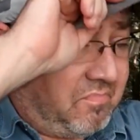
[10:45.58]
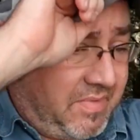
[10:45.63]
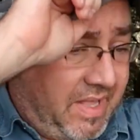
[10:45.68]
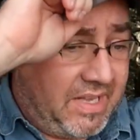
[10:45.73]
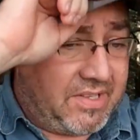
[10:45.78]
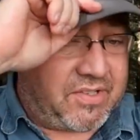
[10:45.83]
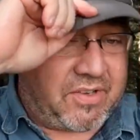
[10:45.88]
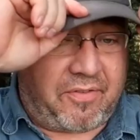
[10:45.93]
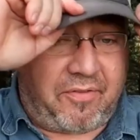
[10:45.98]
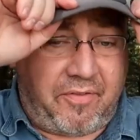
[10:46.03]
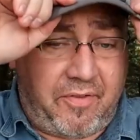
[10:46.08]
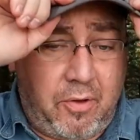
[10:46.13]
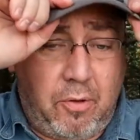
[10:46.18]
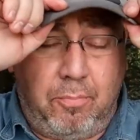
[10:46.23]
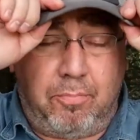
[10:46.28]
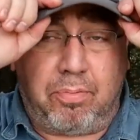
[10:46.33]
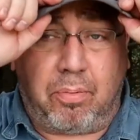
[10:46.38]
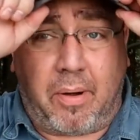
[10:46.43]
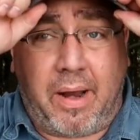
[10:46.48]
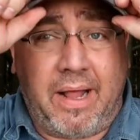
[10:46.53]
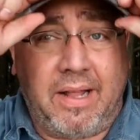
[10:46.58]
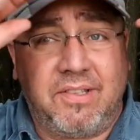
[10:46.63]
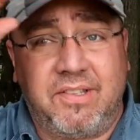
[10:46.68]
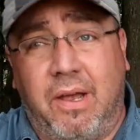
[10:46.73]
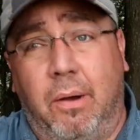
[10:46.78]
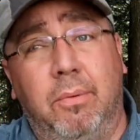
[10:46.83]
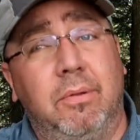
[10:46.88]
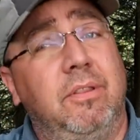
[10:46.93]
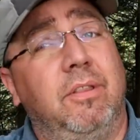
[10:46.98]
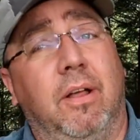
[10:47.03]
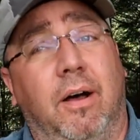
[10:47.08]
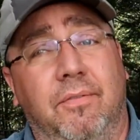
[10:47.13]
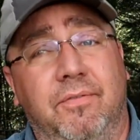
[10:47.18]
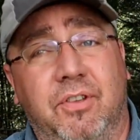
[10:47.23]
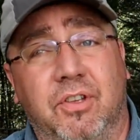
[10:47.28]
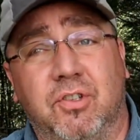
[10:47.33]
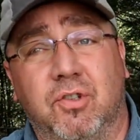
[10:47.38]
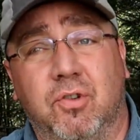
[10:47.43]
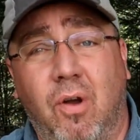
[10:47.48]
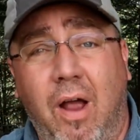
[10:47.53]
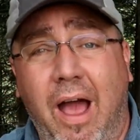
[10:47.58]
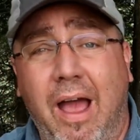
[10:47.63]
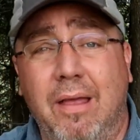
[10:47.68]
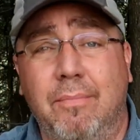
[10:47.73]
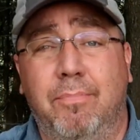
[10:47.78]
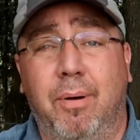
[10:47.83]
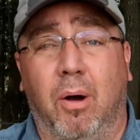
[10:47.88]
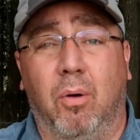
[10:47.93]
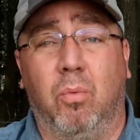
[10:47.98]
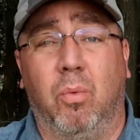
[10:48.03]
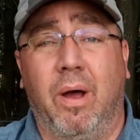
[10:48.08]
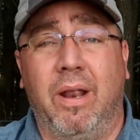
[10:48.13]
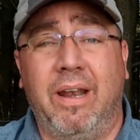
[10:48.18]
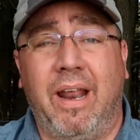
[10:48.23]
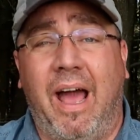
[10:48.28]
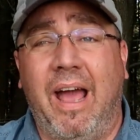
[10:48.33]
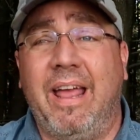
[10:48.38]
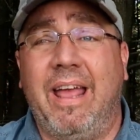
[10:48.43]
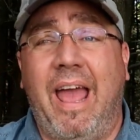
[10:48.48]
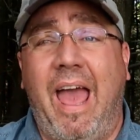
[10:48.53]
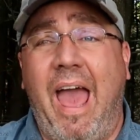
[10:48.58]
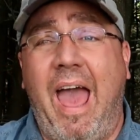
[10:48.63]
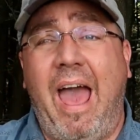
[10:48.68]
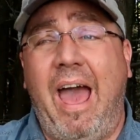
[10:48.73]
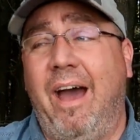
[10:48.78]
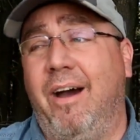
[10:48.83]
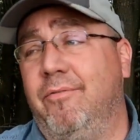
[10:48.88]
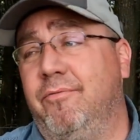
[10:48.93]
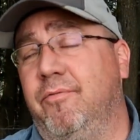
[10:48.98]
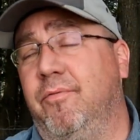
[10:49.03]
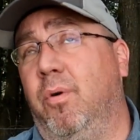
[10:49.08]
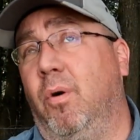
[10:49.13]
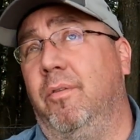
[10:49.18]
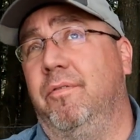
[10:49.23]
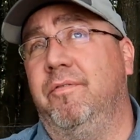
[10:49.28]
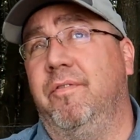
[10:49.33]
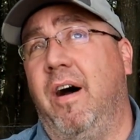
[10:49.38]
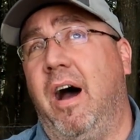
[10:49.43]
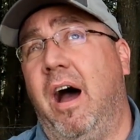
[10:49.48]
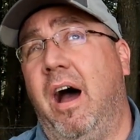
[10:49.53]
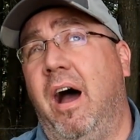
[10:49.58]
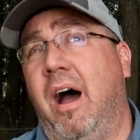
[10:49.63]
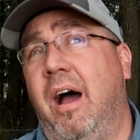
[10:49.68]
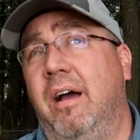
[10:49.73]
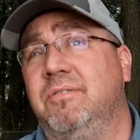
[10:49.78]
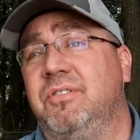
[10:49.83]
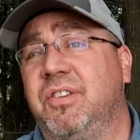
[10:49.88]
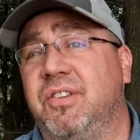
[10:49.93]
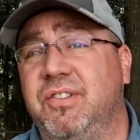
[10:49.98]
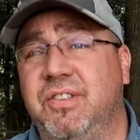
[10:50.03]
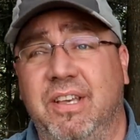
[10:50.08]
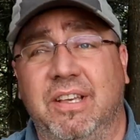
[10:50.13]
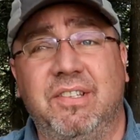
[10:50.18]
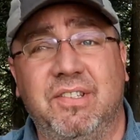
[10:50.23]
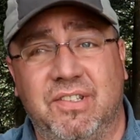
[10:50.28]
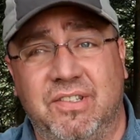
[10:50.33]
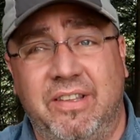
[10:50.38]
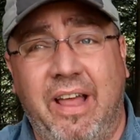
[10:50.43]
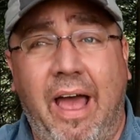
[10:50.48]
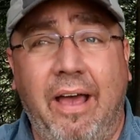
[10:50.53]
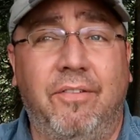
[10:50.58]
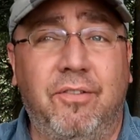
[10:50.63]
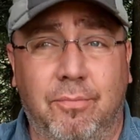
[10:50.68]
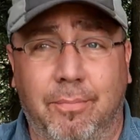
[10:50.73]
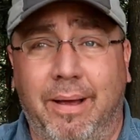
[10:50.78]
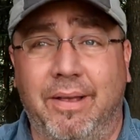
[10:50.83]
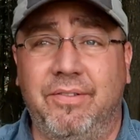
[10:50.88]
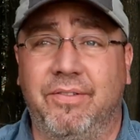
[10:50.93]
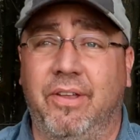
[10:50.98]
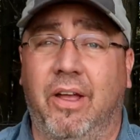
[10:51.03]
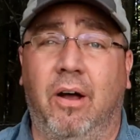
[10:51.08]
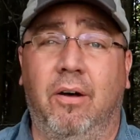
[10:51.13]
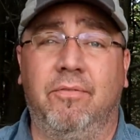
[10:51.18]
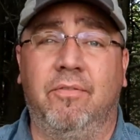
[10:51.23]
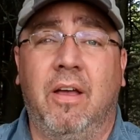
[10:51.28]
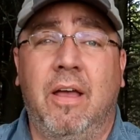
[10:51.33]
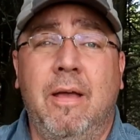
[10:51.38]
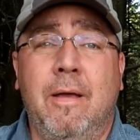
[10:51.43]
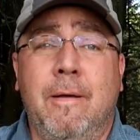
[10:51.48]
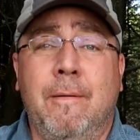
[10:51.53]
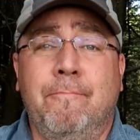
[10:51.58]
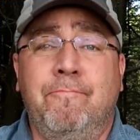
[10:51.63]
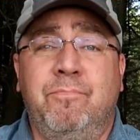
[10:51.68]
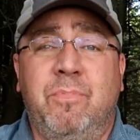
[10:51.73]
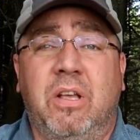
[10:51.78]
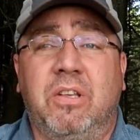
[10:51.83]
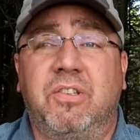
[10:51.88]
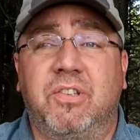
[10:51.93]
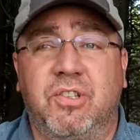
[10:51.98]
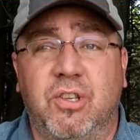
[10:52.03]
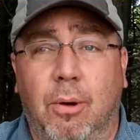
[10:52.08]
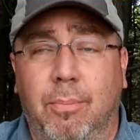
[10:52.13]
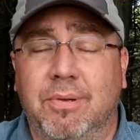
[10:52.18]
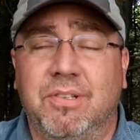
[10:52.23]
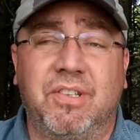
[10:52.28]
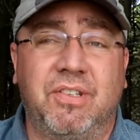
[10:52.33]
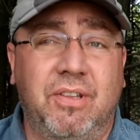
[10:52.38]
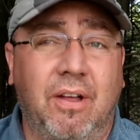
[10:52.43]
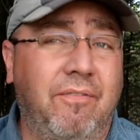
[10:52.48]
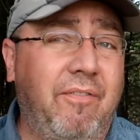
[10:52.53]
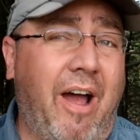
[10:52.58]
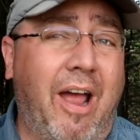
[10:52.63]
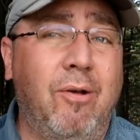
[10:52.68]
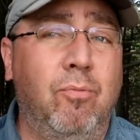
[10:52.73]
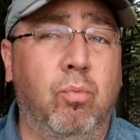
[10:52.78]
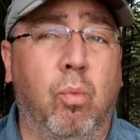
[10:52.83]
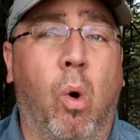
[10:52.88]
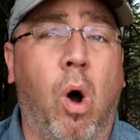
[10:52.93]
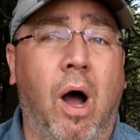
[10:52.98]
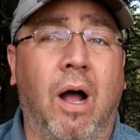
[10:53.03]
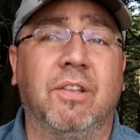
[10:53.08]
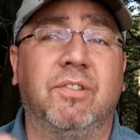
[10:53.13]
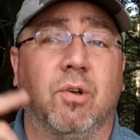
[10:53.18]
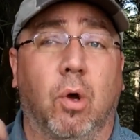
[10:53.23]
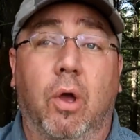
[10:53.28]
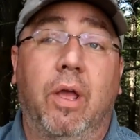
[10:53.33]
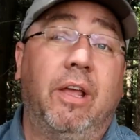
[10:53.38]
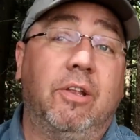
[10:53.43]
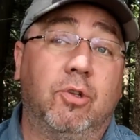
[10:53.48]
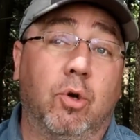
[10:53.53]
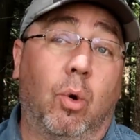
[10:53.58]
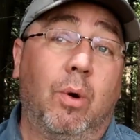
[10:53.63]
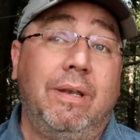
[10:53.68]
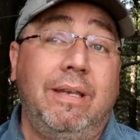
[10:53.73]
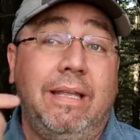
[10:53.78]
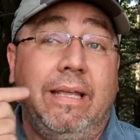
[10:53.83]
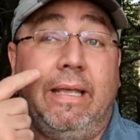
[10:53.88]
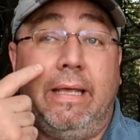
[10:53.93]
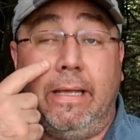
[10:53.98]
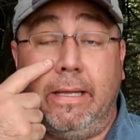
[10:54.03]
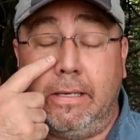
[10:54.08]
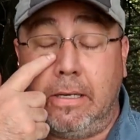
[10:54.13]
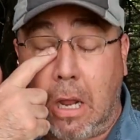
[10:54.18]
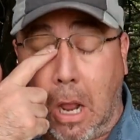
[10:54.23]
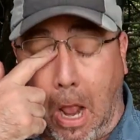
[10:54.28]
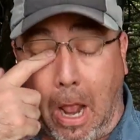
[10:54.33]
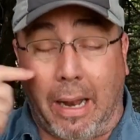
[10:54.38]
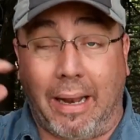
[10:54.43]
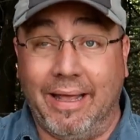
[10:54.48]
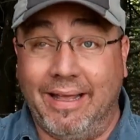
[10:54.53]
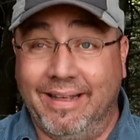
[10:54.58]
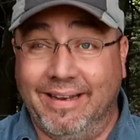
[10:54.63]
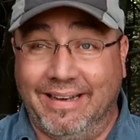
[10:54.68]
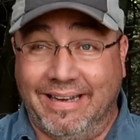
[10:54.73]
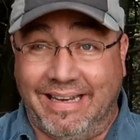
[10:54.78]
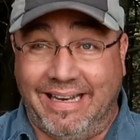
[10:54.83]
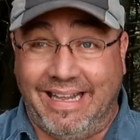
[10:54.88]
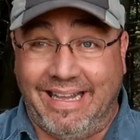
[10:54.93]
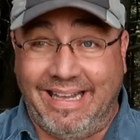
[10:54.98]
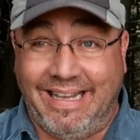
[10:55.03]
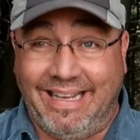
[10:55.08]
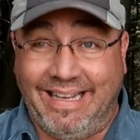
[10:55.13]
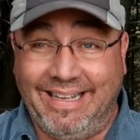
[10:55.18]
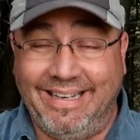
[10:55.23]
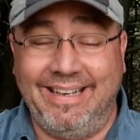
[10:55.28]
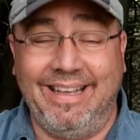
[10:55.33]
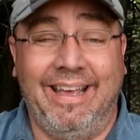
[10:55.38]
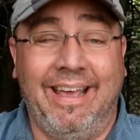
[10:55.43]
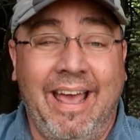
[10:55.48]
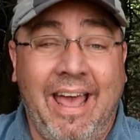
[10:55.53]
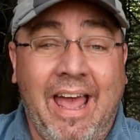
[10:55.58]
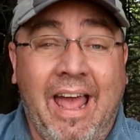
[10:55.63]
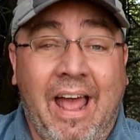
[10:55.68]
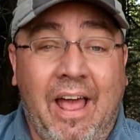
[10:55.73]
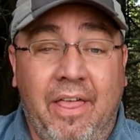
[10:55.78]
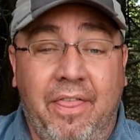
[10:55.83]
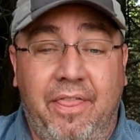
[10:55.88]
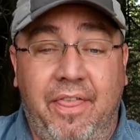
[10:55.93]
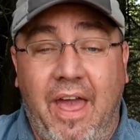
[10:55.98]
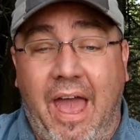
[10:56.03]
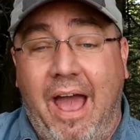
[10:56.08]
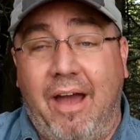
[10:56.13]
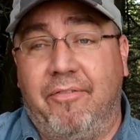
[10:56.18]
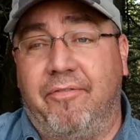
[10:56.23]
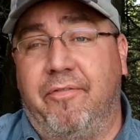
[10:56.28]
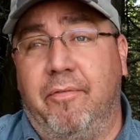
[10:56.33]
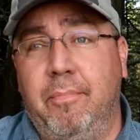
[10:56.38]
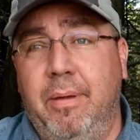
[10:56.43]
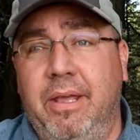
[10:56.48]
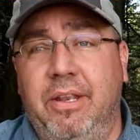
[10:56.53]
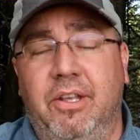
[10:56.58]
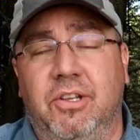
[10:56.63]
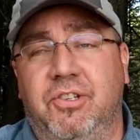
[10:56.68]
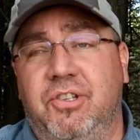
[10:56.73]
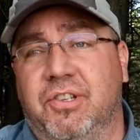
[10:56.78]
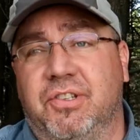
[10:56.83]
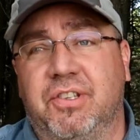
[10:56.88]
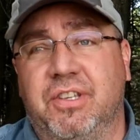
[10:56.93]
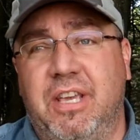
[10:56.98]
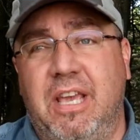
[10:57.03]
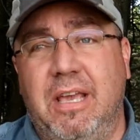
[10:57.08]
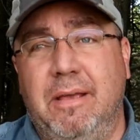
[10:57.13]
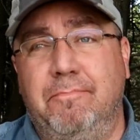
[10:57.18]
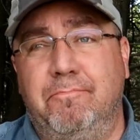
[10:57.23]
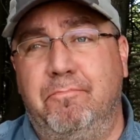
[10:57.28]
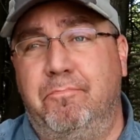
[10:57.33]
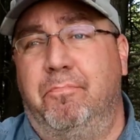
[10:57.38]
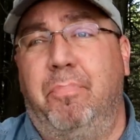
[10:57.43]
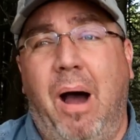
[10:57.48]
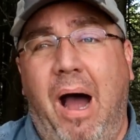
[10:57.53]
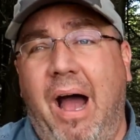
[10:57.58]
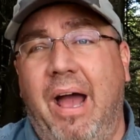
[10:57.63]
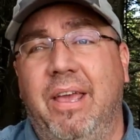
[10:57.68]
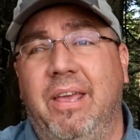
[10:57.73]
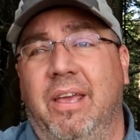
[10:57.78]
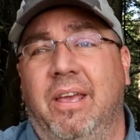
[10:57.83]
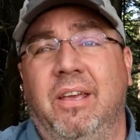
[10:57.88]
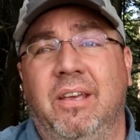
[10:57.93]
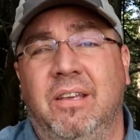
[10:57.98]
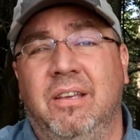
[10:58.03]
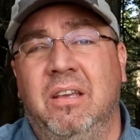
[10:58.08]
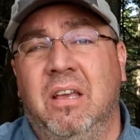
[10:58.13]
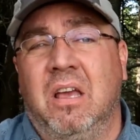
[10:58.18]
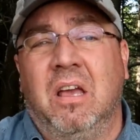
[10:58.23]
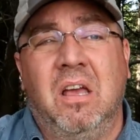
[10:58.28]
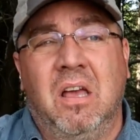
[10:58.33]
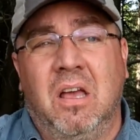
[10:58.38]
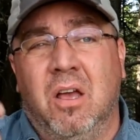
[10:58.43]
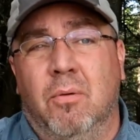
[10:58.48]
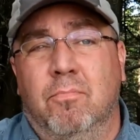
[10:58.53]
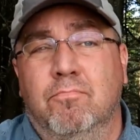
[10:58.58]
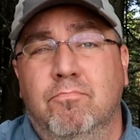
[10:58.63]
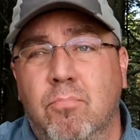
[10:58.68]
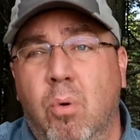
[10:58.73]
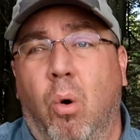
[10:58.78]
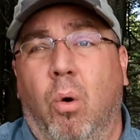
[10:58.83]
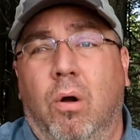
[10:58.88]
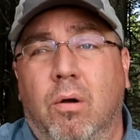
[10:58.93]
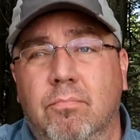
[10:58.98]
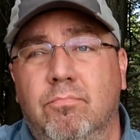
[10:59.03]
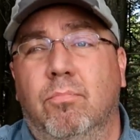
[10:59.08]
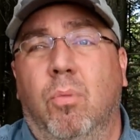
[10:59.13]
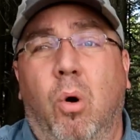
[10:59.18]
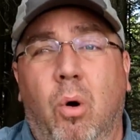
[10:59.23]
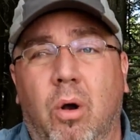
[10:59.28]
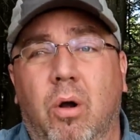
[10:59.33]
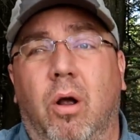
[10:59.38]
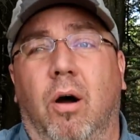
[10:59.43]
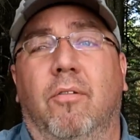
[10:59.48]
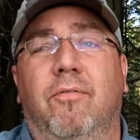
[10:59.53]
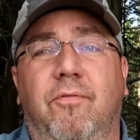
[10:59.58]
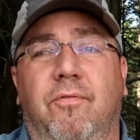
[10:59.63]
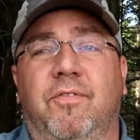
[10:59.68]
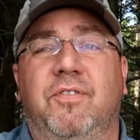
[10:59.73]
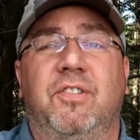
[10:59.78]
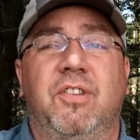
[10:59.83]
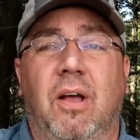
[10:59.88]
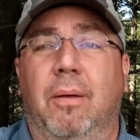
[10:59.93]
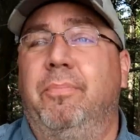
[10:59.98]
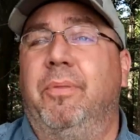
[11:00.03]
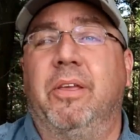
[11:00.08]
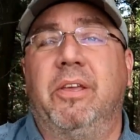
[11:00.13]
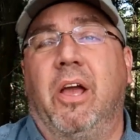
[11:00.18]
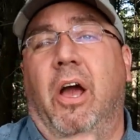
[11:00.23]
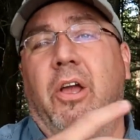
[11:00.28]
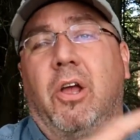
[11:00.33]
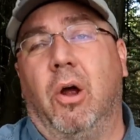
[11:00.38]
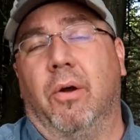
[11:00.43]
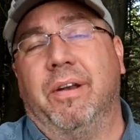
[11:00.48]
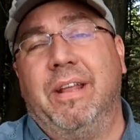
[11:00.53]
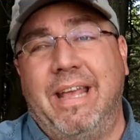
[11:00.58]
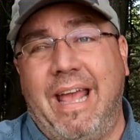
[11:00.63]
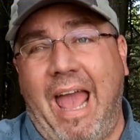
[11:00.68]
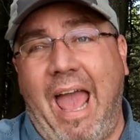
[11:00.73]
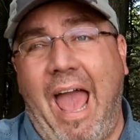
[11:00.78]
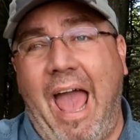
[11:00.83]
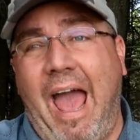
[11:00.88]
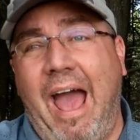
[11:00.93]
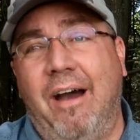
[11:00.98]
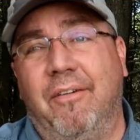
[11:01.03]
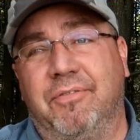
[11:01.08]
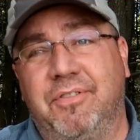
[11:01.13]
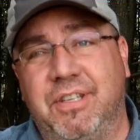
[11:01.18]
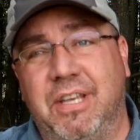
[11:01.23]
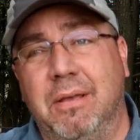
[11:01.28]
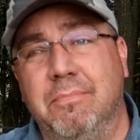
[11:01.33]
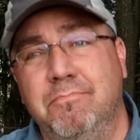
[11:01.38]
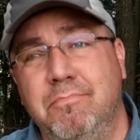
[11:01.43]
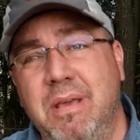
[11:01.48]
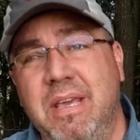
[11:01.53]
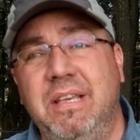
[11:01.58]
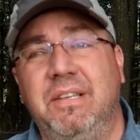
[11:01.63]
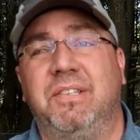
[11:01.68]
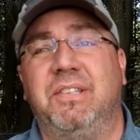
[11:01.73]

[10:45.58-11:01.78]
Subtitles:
There's a few brands I would love to try, but when I have 4, 5, 6 knives myself, there's so much stuff I want and or need that for me to just keep buying more and more of something I already have, to me,